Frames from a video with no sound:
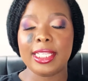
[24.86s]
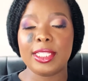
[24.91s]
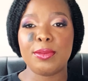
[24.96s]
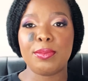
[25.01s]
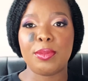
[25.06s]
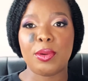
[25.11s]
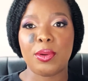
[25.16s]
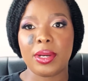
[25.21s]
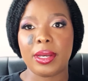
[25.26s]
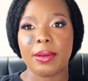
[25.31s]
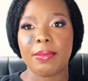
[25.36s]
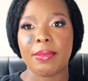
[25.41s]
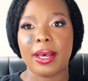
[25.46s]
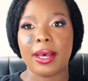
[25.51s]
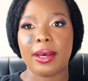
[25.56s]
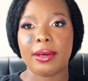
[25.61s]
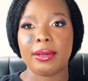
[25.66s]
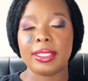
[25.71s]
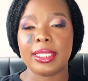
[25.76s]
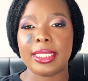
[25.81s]
spoke
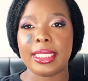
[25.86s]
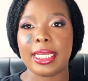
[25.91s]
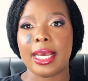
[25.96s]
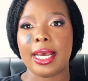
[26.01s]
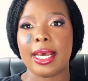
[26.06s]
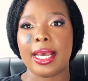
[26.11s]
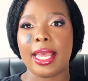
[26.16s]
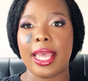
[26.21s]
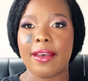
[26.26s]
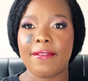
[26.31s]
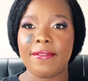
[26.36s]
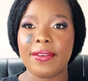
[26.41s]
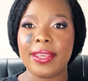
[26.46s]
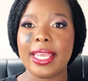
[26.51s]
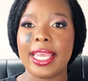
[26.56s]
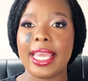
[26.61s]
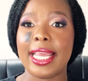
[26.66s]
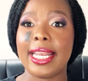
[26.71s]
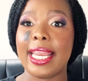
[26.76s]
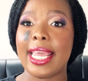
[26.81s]
about having
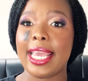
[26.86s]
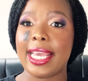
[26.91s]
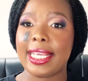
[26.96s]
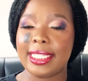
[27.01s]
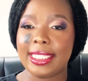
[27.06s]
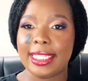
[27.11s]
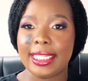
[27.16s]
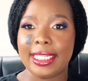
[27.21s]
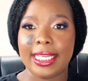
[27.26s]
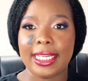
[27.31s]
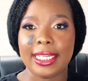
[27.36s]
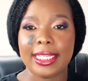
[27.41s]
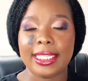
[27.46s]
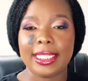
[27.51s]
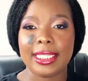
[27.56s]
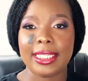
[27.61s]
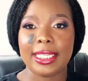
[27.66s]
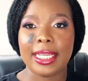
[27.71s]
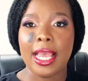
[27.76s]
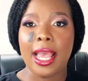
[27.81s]
an
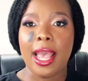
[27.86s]
accident